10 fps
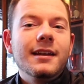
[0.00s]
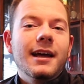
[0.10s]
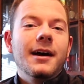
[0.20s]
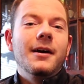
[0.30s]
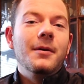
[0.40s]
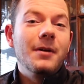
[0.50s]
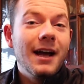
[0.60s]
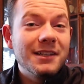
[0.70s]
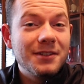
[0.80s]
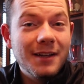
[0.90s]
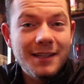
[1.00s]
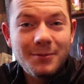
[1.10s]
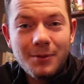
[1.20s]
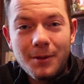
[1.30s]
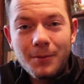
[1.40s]
Now, I want to ask you guys
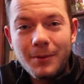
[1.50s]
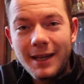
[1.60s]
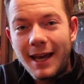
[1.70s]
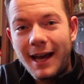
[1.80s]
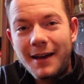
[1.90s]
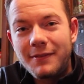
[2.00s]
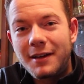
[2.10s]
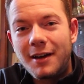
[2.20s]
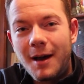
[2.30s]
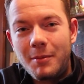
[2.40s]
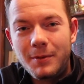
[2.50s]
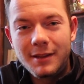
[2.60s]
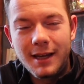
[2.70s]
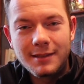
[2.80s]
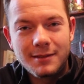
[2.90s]
what we have in common
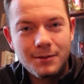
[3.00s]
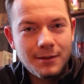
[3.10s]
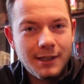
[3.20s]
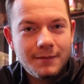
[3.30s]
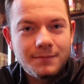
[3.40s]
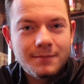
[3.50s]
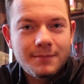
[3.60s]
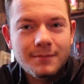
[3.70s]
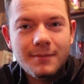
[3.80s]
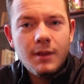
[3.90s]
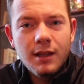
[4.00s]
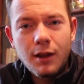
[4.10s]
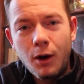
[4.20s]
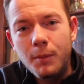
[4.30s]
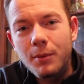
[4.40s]
with that story.
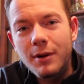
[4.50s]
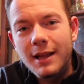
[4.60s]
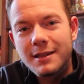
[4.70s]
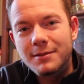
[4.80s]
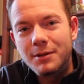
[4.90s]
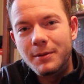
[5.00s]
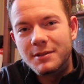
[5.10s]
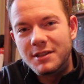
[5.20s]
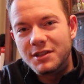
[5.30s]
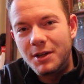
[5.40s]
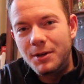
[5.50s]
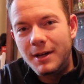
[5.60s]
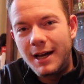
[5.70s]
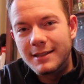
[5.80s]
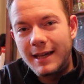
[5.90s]
The whole point of that story was to show you
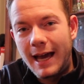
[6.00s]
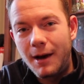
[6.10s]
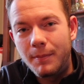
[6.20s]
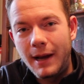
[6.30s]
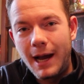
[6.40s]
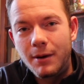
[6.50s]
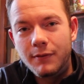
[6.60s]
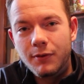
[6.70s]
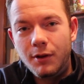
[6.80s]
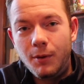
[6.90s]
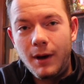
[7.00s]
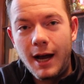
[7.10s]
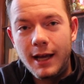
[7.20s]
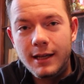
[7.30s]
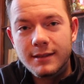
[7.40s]
guys how powerful a
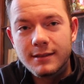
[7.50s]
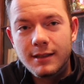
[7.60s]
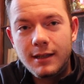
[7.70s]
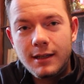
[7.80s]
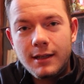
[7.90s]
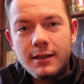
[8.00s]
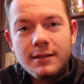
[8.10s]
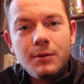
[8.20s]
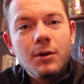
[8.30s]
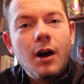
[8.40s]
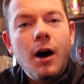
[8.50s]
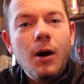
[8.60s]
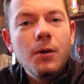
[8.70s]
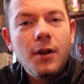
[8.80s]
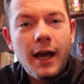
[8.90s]
why is. See, we're
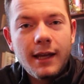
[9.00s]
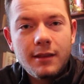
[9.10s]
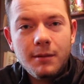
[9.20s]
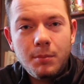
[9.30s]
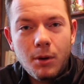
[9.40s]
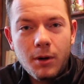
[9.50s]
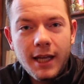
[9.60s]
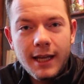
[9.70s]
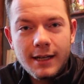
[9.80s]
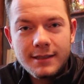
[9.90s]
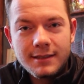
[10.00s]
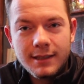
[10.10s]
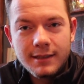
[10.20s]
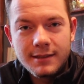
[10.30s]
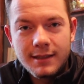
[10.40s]
all like the boy in a
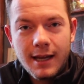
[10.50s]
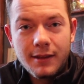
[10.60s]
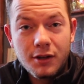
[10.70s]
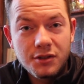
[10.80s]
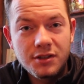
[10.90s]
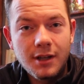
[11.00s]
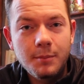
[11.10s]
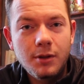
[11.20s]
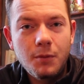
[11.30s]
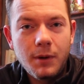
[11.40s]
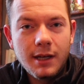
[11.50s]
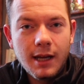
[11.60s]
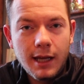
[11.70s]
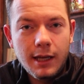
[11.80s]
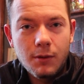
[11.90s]
sense that there's something we
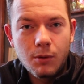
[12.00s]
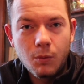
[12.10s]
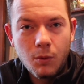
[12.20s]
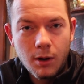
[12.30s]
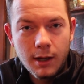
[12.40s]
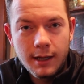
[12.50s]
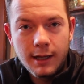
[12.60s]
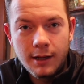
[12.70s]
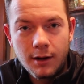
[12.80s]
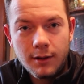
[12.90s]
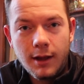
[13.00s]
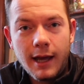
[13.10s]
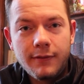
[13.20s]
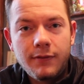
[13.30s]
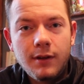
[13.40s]
need or want in our
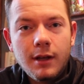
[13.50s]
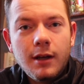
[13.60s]
life.